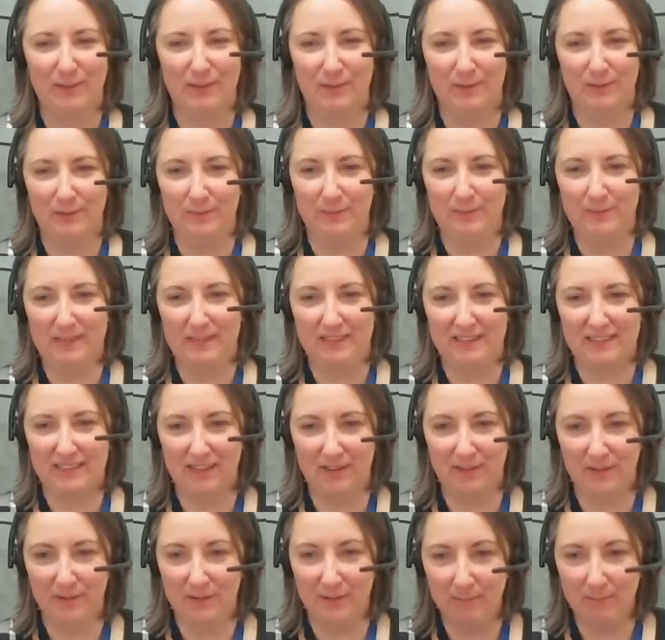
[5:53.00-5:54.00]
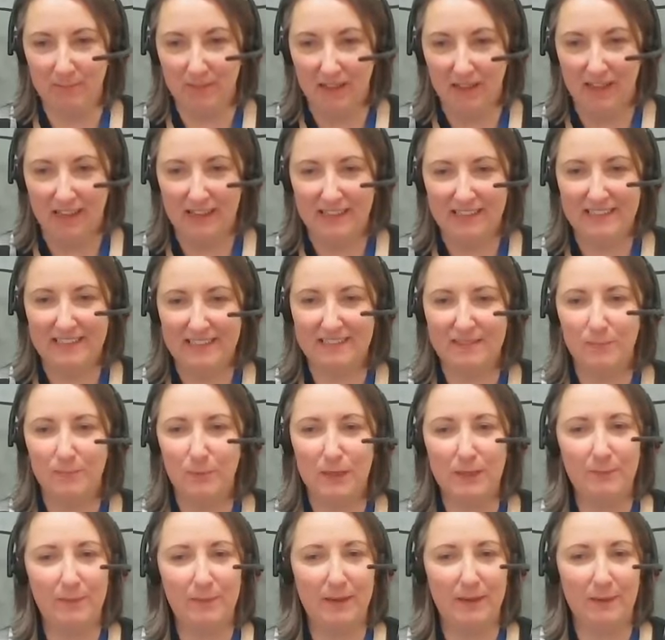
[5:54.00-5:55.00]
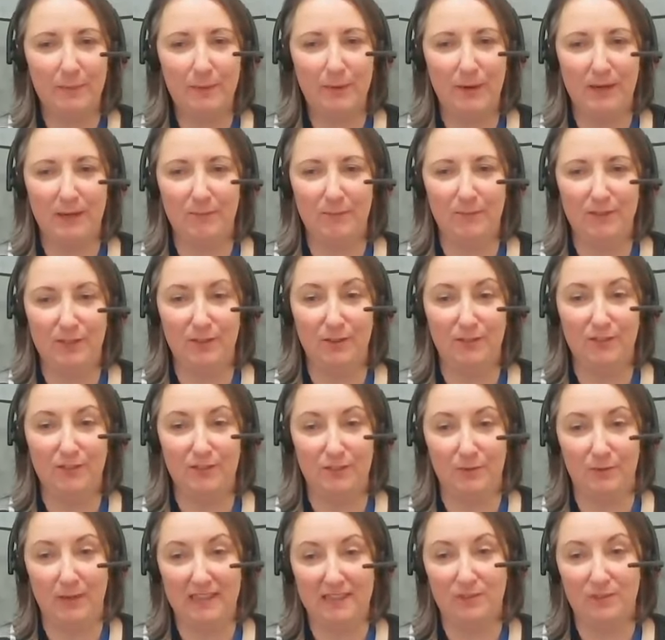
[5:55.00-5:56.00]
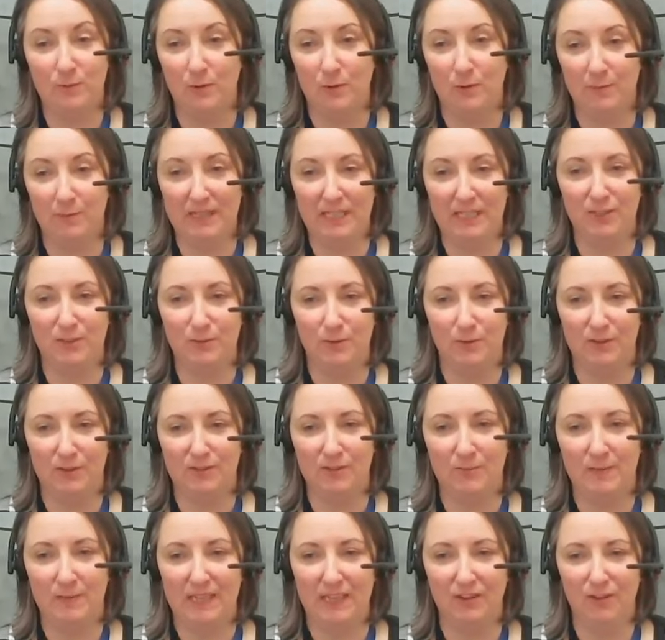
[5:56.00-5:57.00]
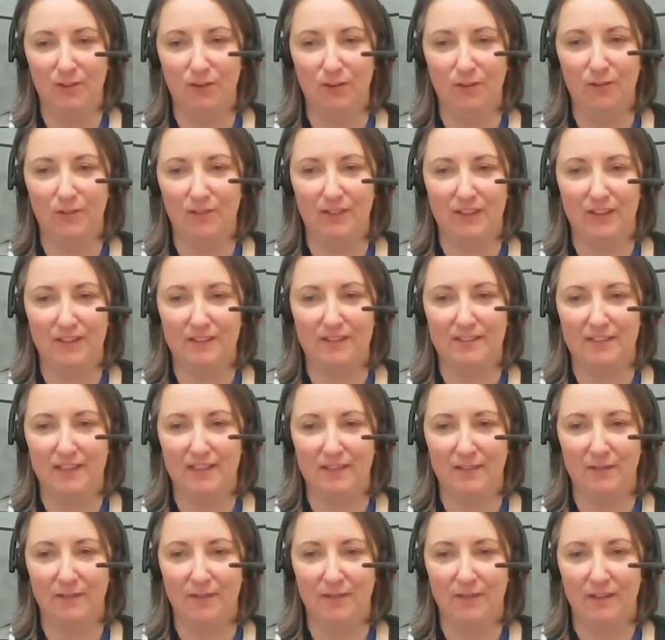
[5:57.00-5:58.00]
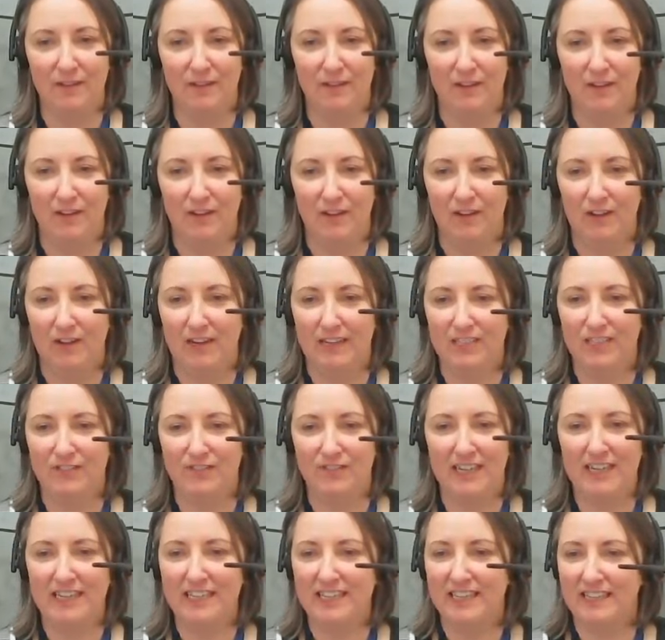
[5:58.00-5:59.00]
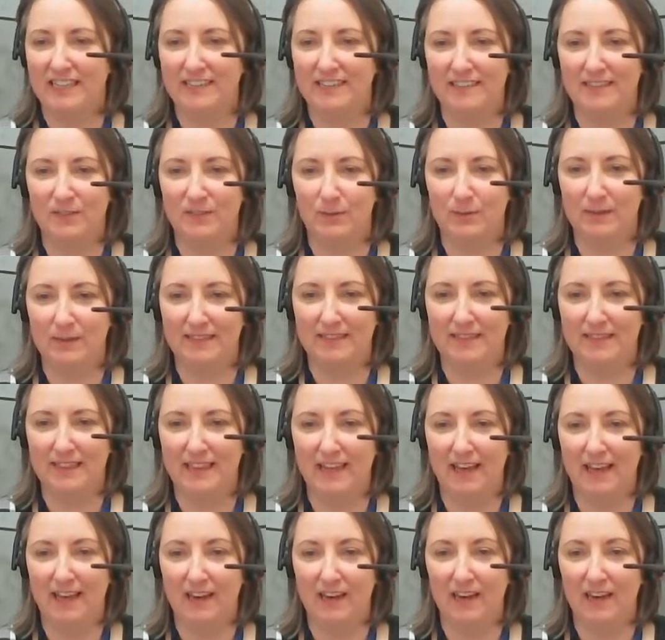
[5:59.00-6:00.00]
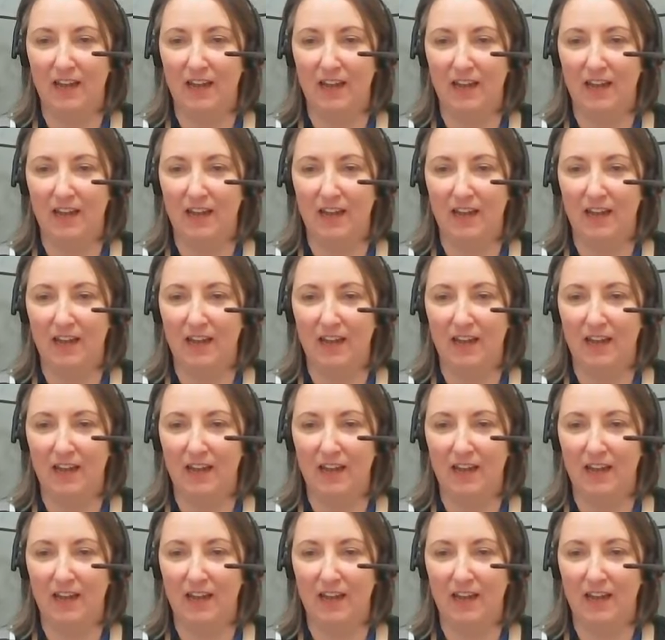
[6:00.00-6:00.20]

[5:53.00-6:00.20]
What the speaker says: Cool. So yeah, Springbank Primary also asked what made you want to be an author. So unless you have anything else to add to that.